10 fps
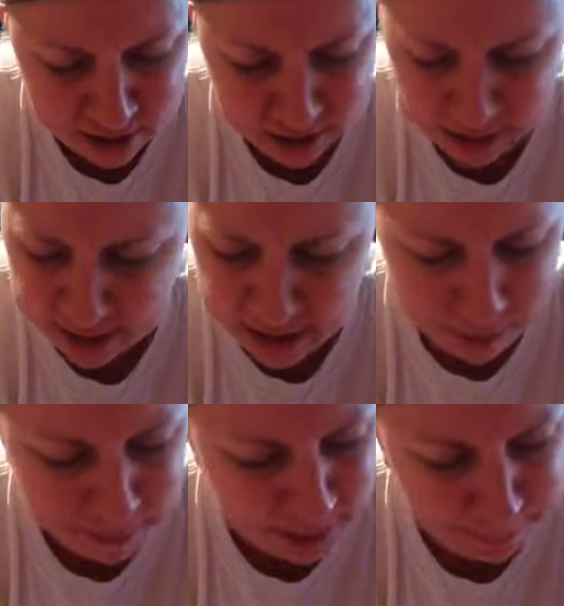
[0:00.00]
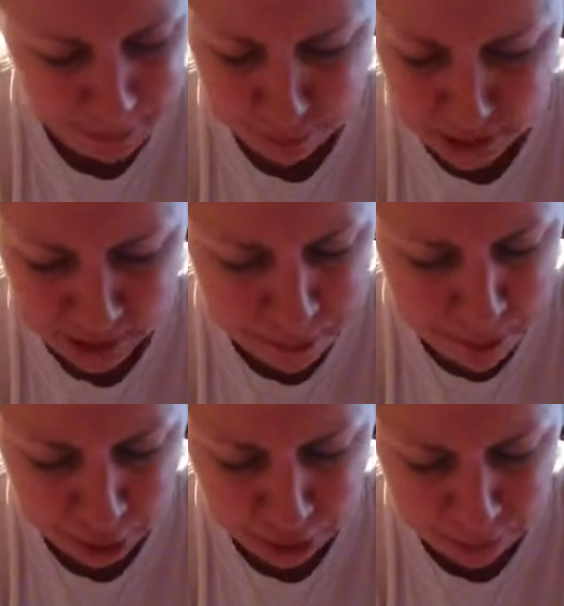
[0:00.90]
Let not many people take the
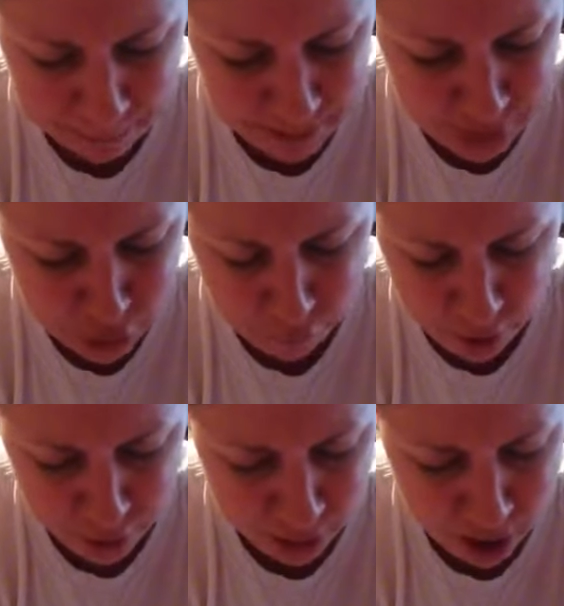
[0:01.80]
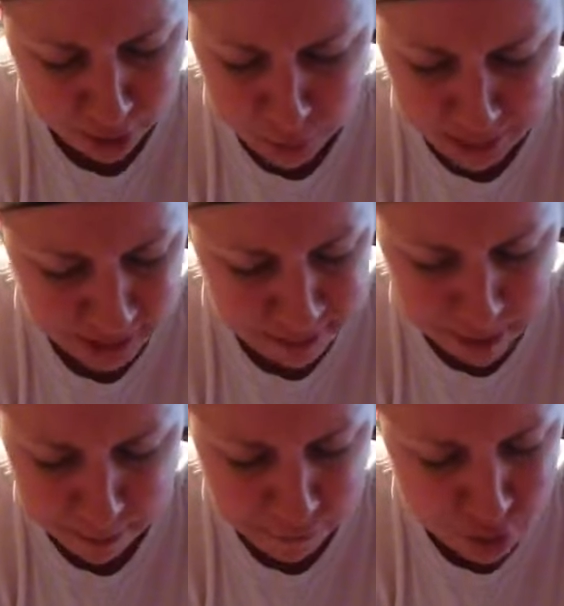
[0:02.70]
mark of the beast, oh Father God. Wake them
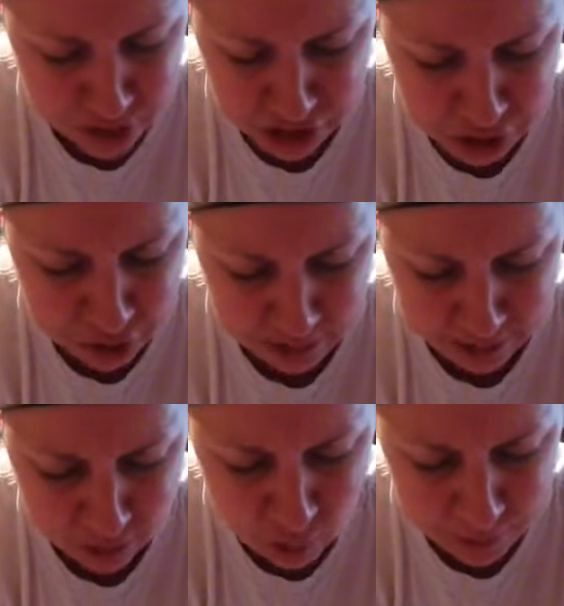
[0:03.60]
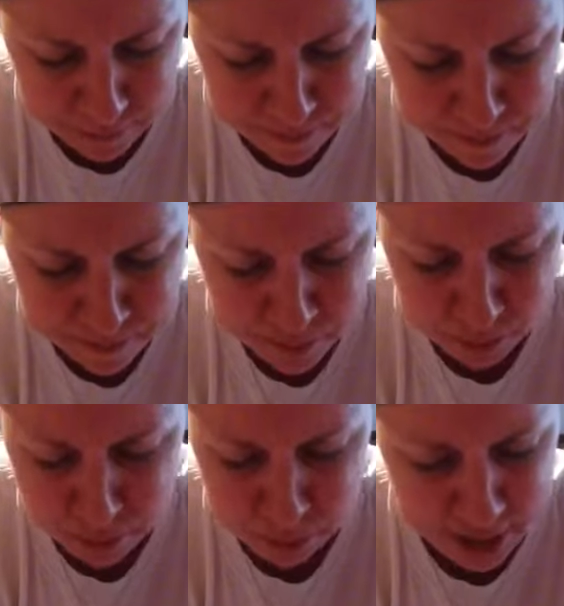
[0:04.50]
up before it's too late, Lord.
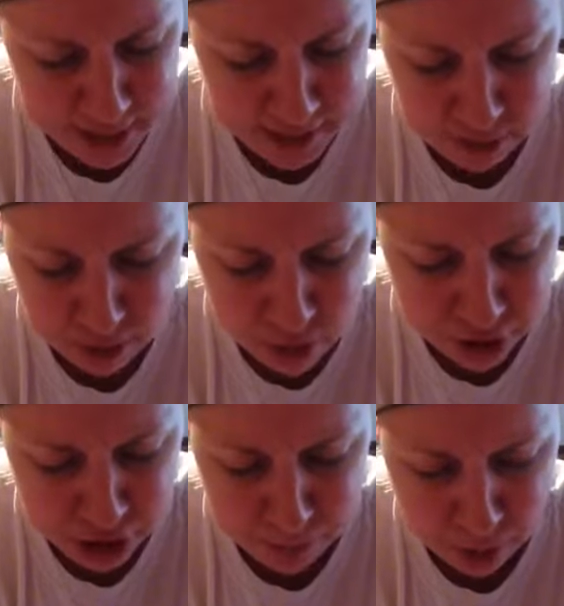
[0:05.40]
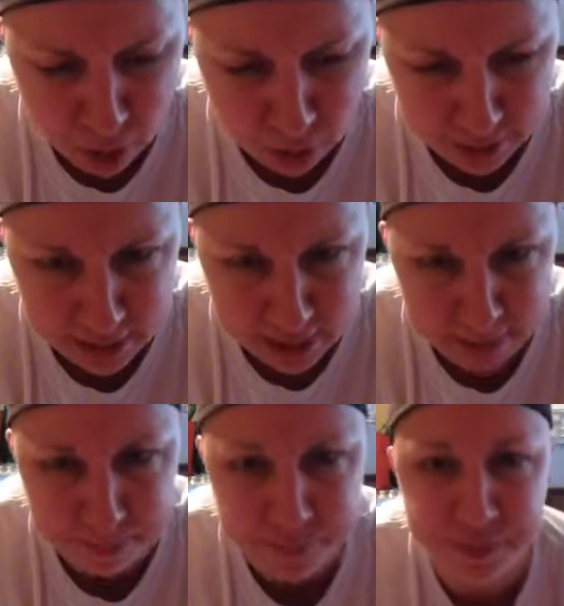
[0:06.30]
We praise and we worship your holy
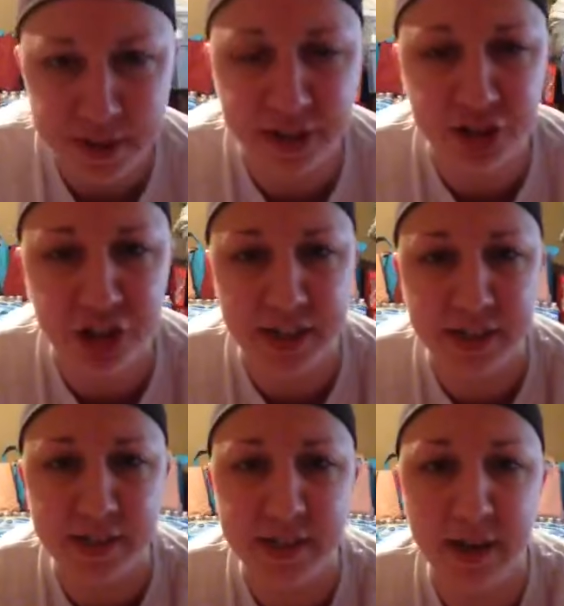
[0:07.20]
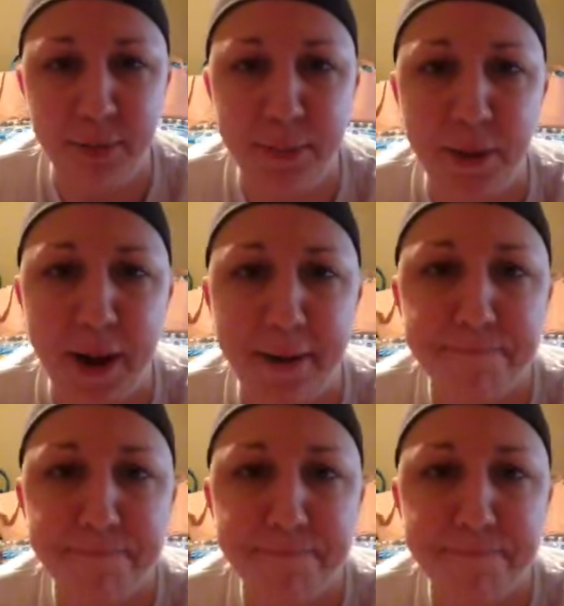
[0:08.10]
name. In Jesus' name we pray.